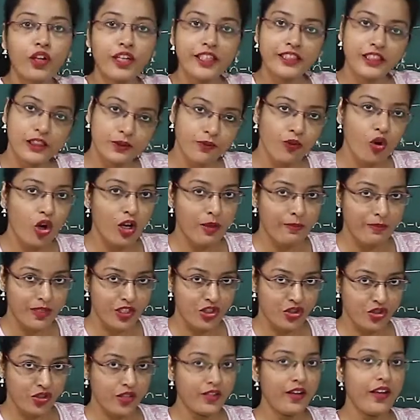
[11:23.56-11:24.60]
its
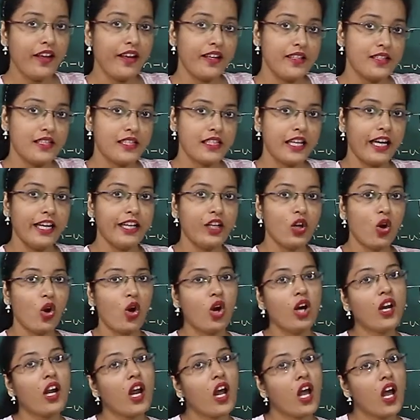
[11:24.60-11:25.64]
formation inside
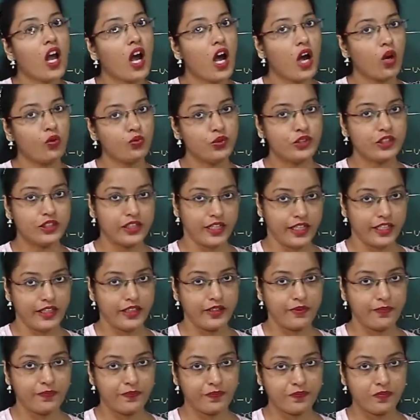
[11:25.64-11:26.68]
or outside.
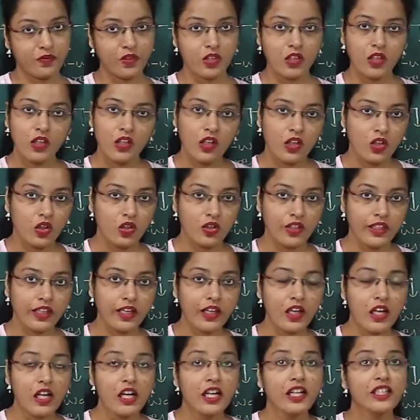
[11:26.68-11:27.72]

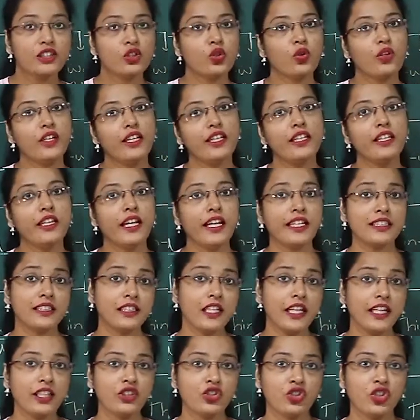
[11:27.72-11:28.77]
Okay, so in next
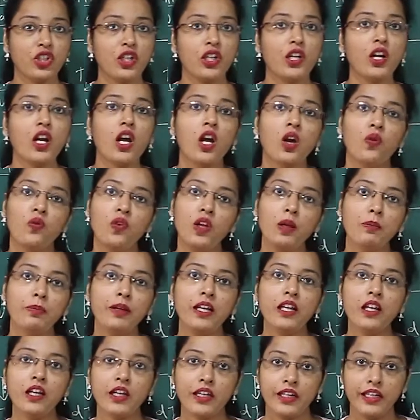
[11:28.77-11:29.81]
lecture we will be
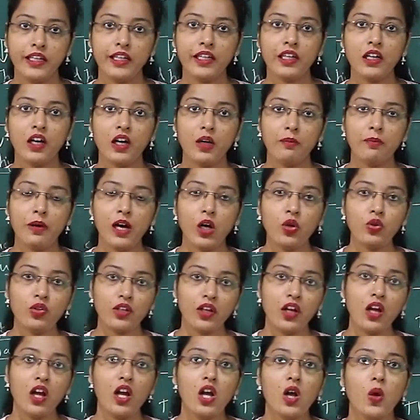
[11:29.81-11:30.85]
learning about
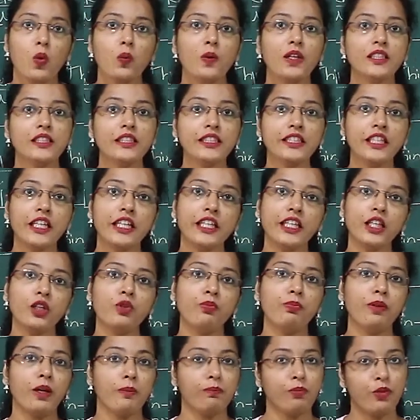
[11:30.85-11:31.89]
vegetative
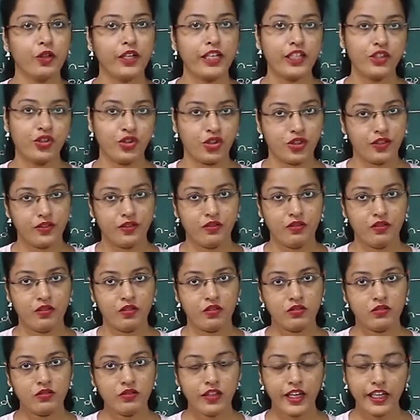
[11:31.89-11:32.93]
propagation.
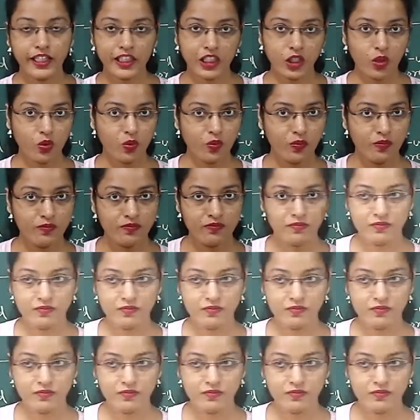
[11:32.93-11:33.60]
Thank you.